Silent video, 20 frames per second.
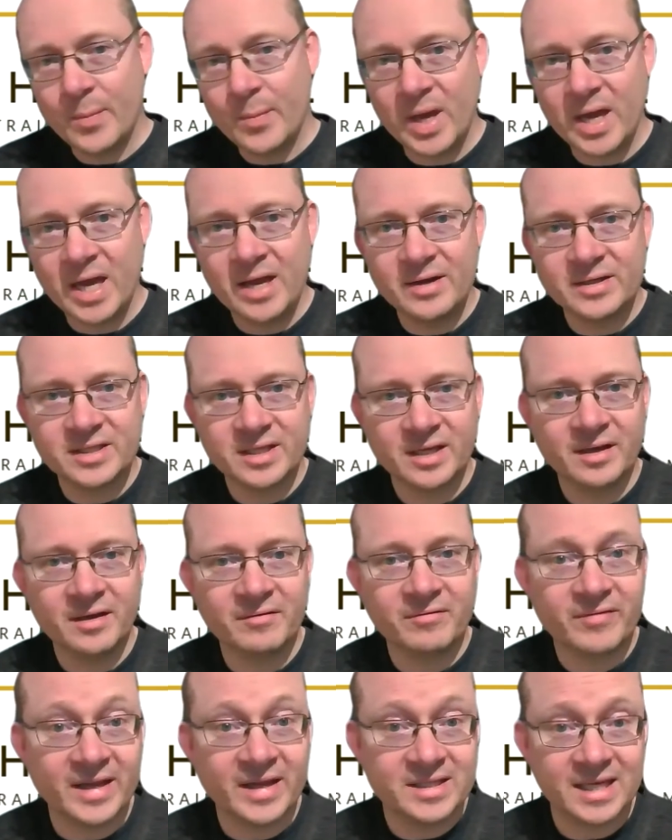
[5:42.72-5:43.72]
Here's a
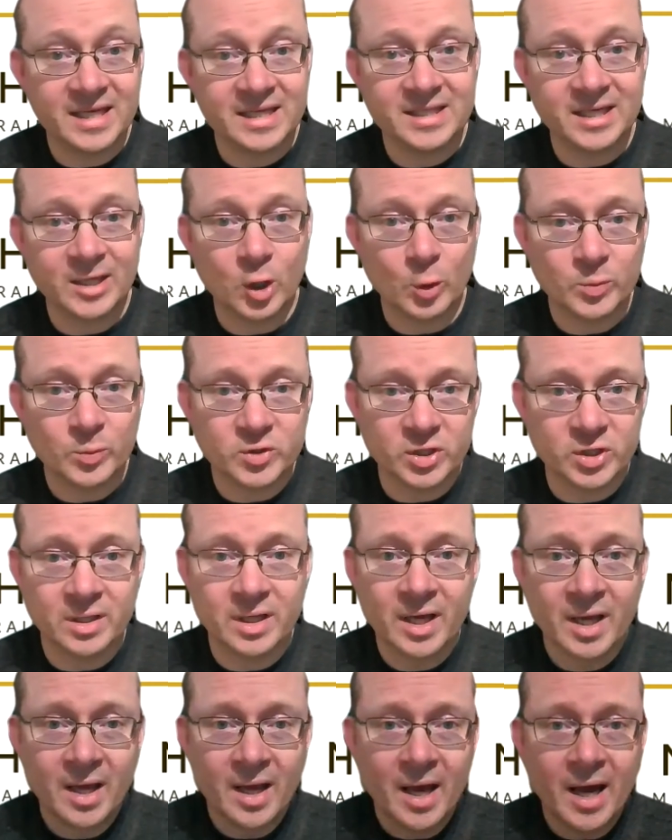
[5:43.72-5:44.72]
fantastic option.
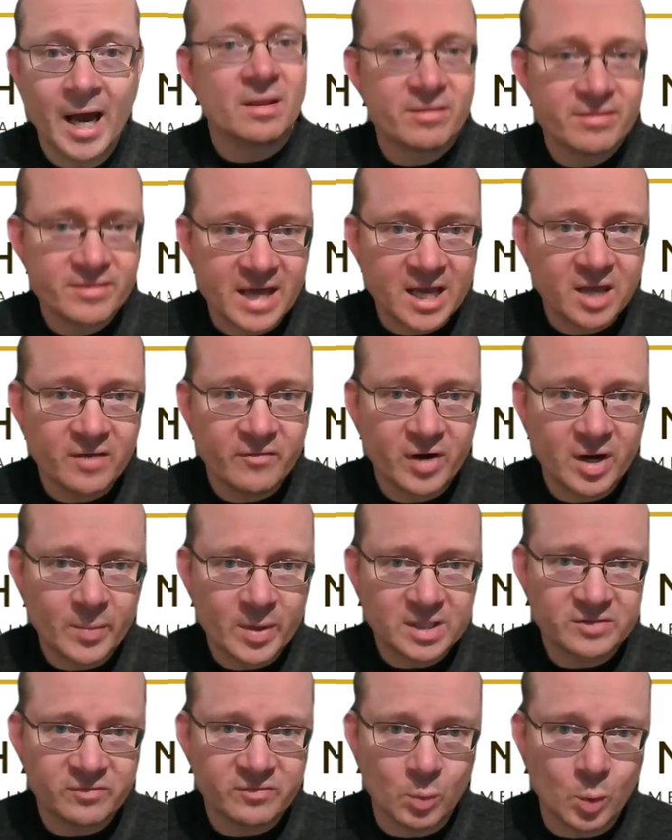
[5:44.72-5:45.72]
Thank you very
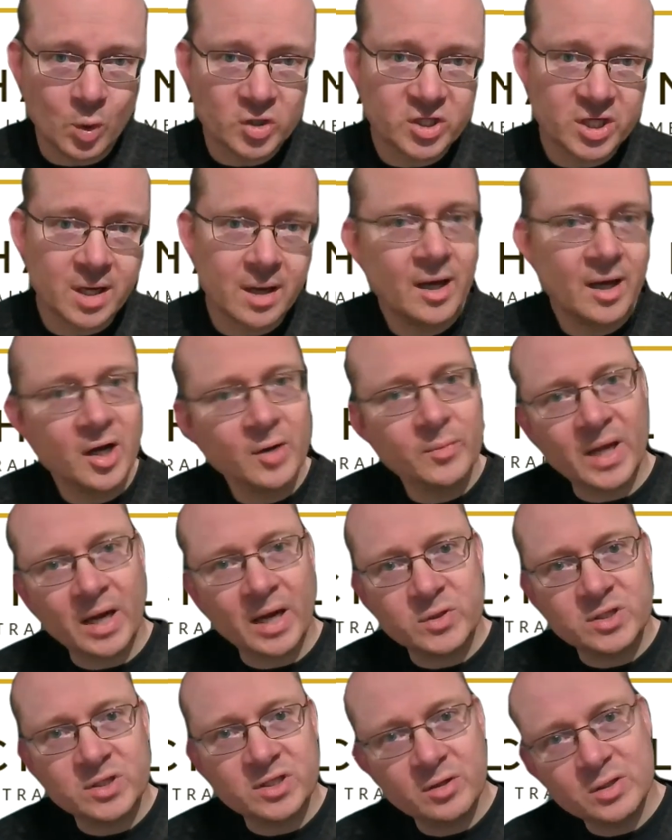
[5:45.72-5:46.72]
much for watching. I hope that
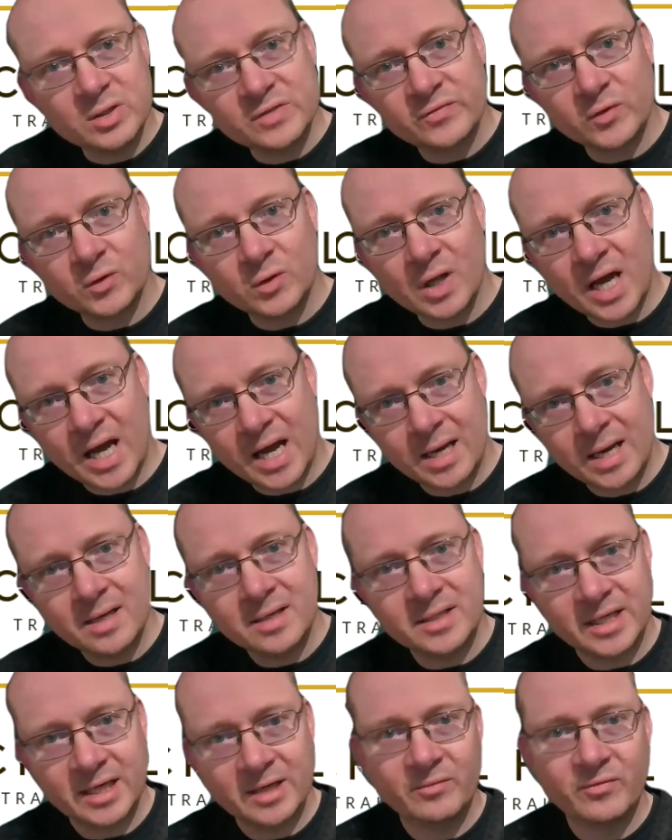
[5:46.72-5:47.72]
was useful
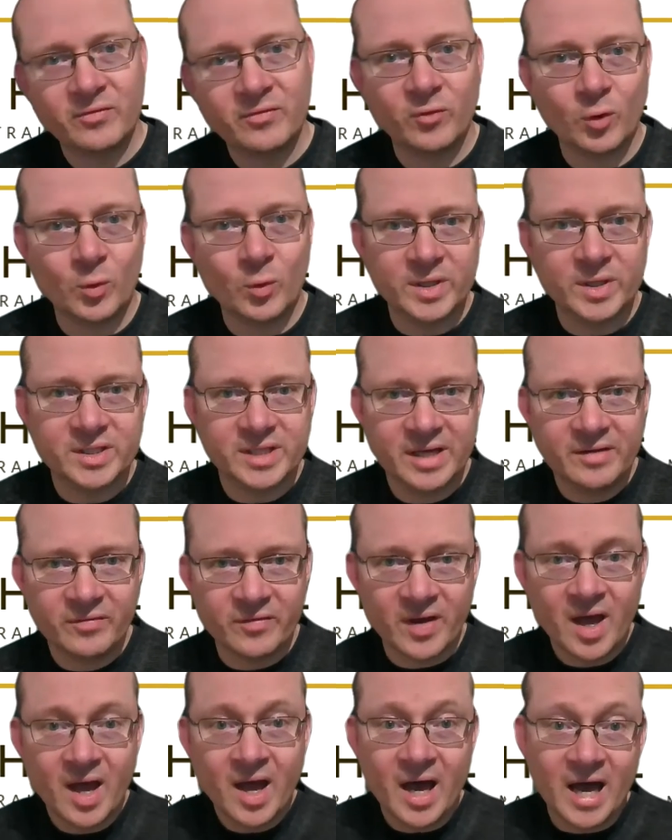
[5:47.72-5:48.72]
and informative.
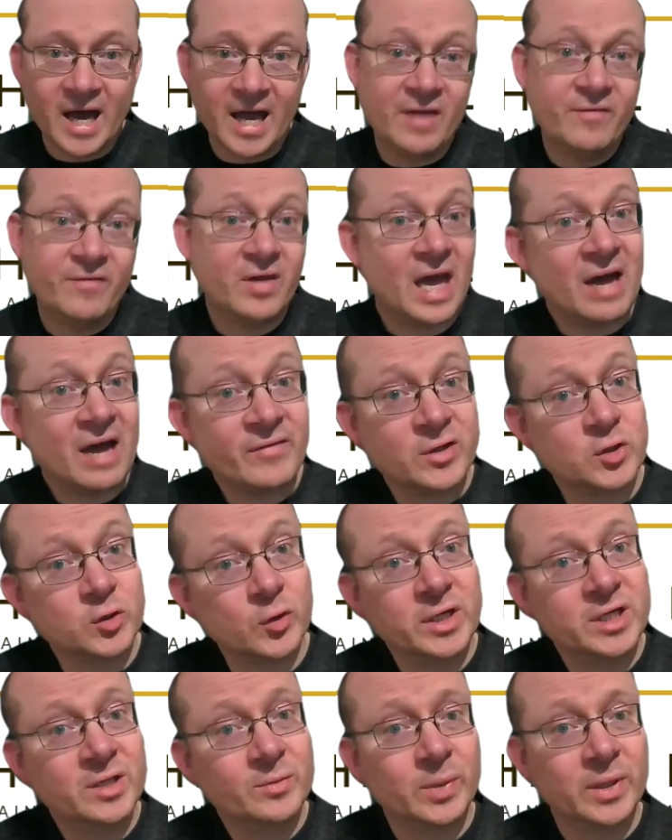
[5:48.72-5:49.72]
If you have
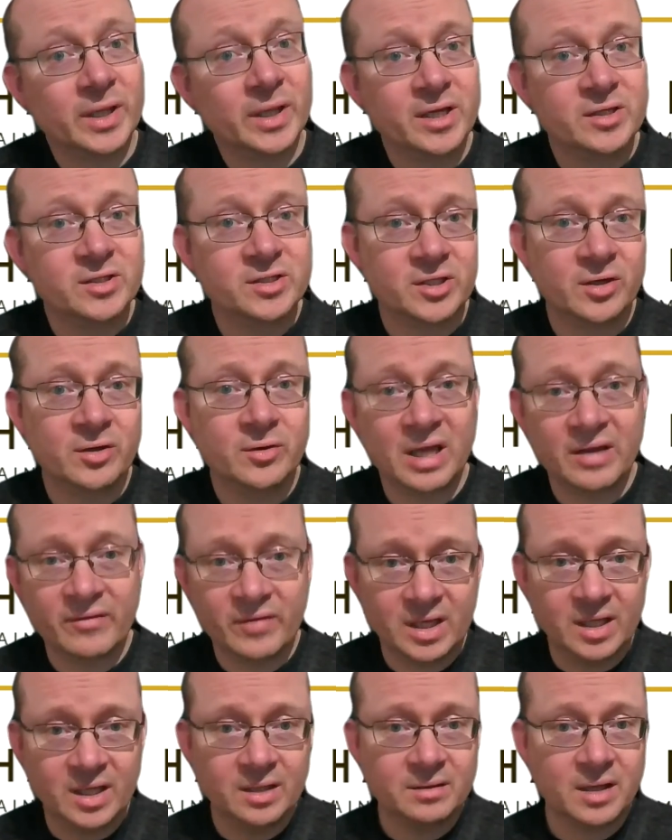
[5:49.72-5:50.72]
enjoyed it, please do give
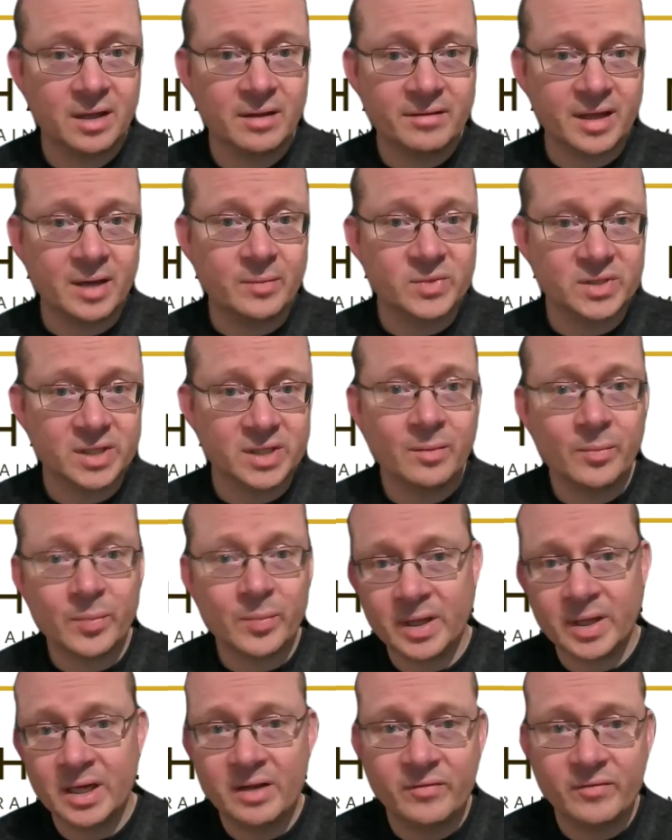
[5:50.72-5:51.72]
it a thumbs up,
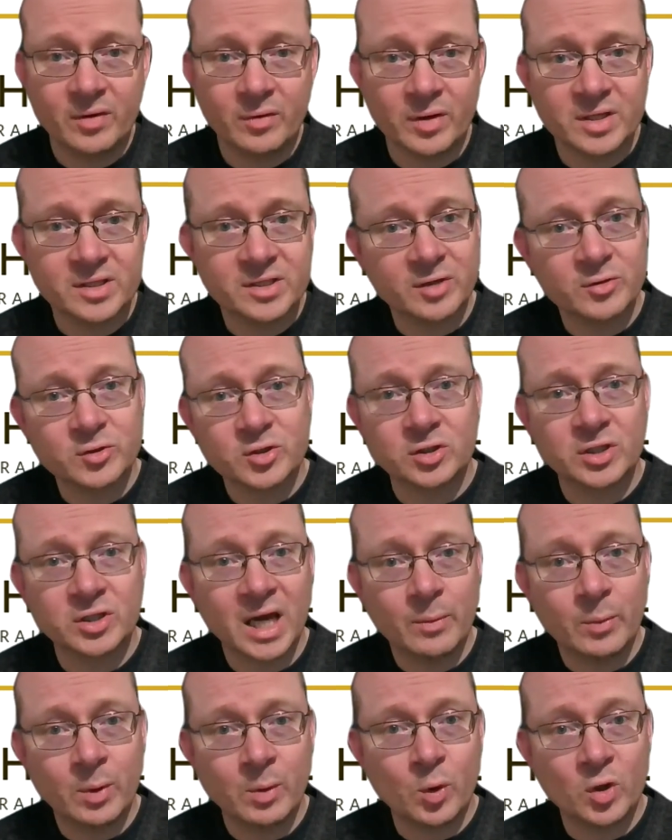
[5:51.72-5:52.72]
and if you're on a social
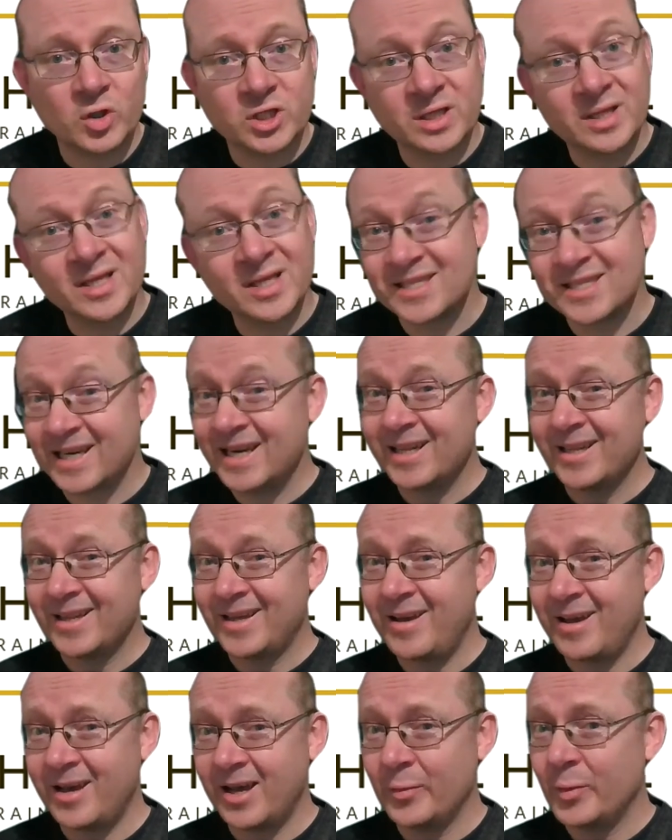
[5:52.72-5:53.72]
network watching this, a little
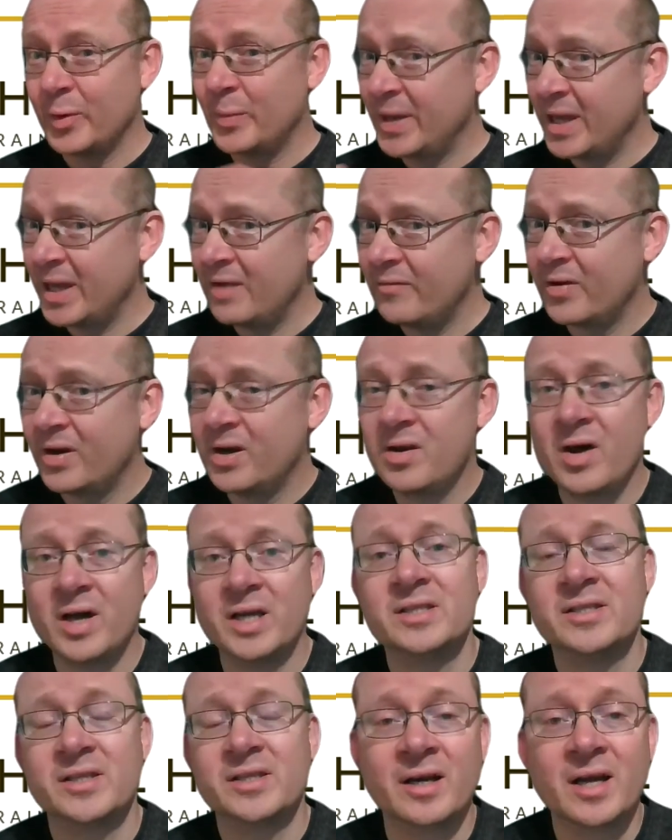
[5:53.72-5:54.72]
heart would be even
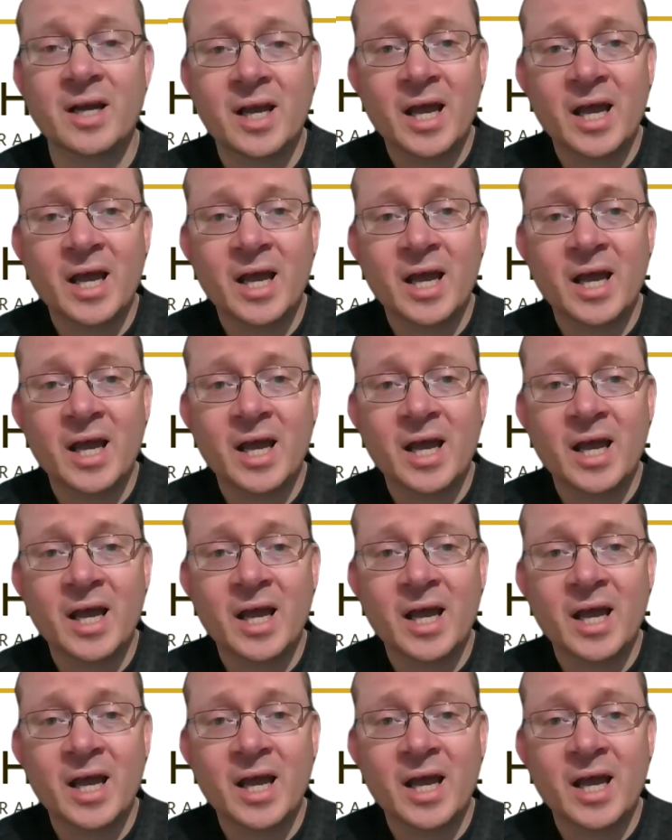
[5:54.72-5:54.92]
nicer.